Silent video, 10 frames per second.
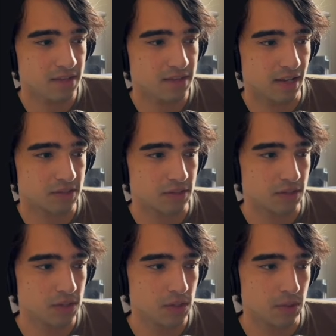
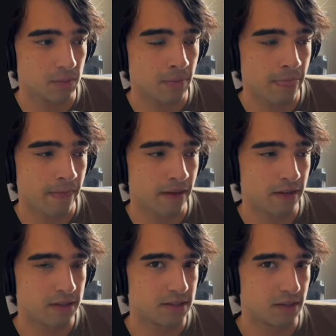section 2.
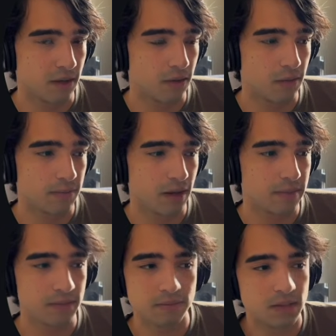So
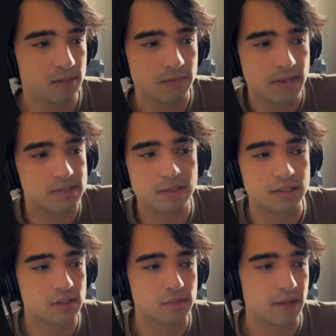it
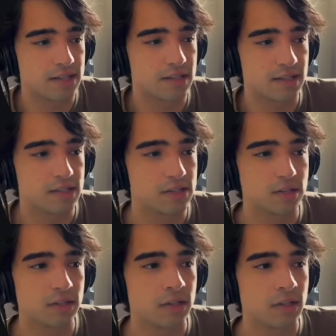basically just makes it
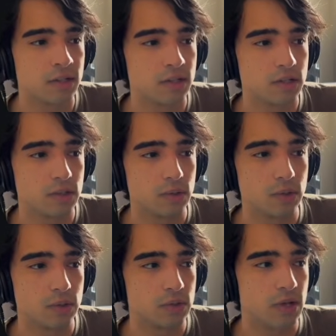easier
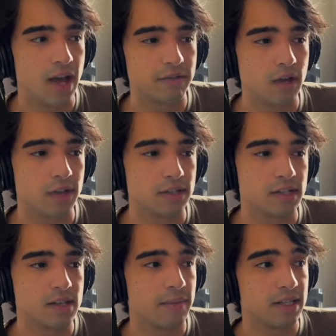to have
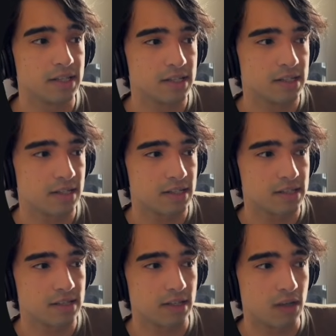context. This
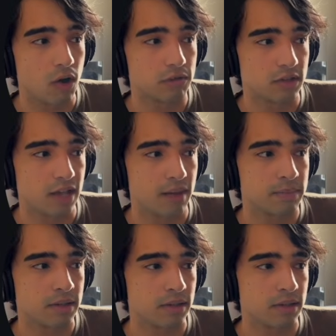is the overlap